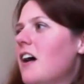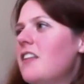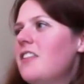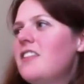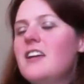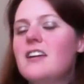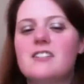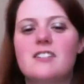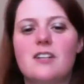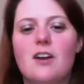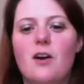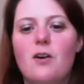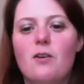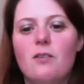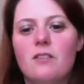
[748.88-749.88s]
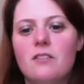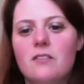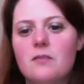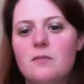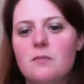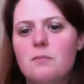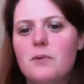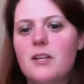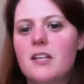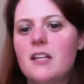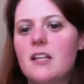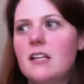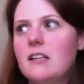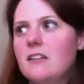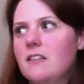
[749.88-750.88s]
think so, but
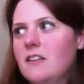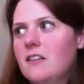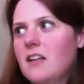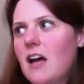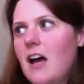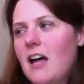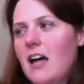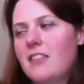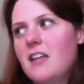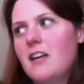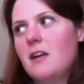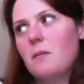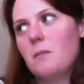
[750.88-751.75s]
I think